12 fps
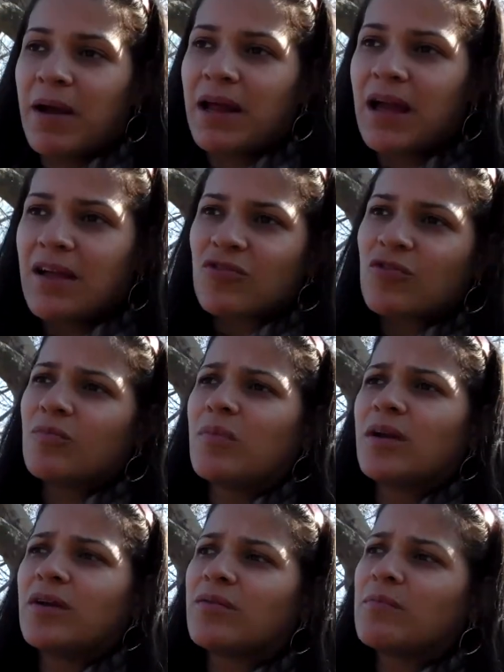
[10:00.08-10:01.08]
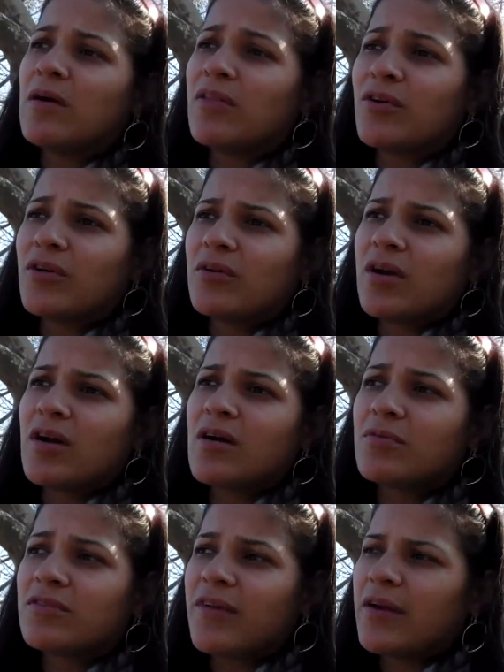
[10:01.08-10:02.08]
biological mother
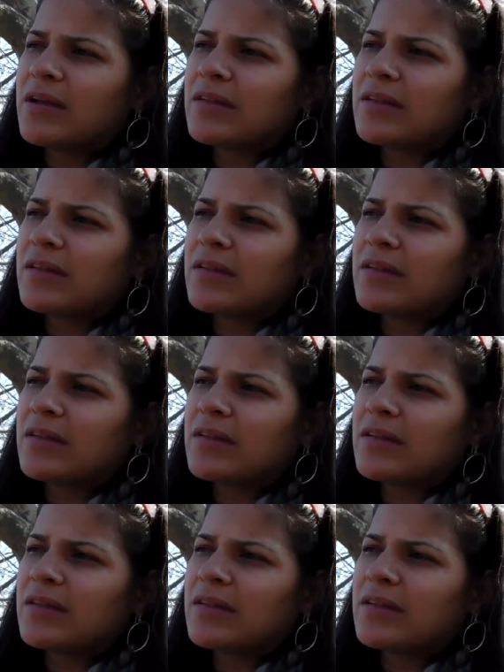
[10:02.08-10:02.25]
was very